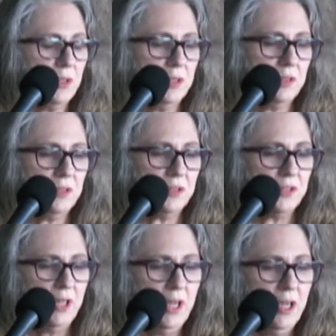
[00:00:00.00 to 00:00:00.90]

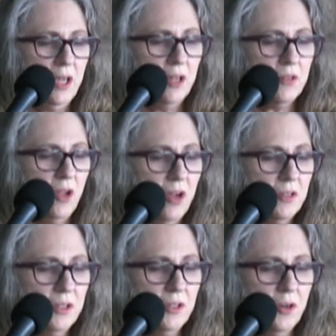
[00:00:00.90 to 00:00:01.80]
ones,
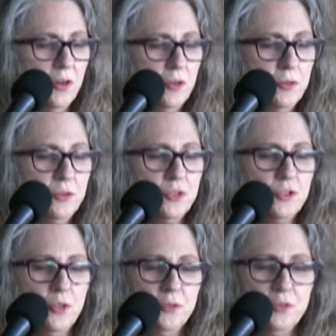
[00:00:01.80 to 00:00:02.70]
long ago
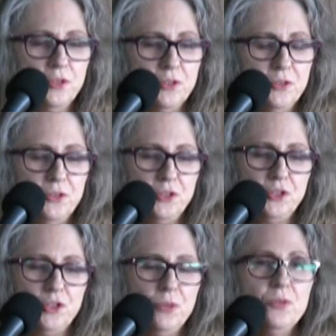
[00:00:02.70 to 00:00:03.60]
soldiers
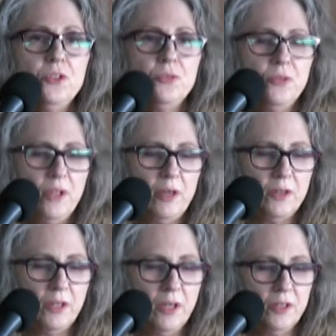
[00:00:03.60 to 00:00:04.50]
showed you their
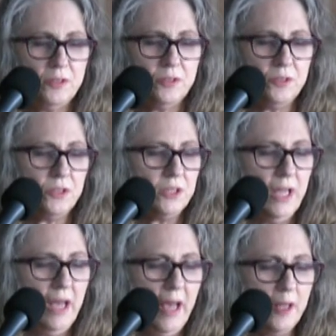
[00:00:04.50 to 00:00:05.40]
guns
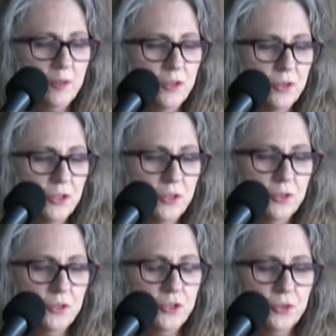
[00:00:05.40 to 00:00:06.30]
and took
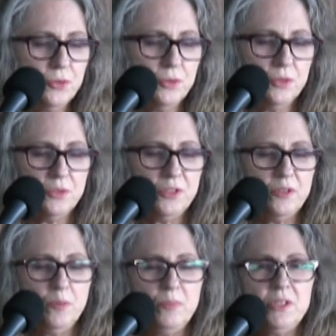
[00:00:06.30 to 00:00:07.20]
your jewels
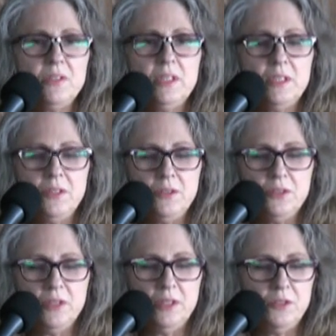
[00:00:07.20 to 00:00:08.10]
in the busiest
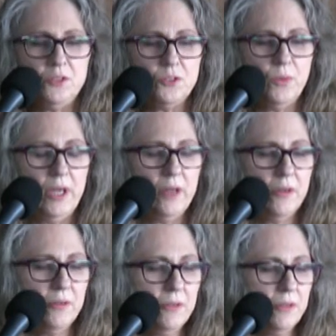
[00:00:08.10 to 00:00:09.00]
city
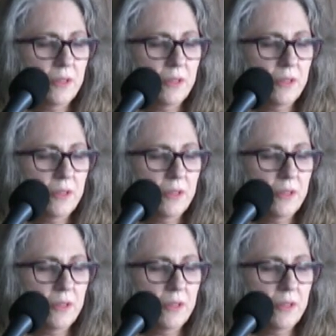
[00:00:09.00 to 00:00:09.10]
square.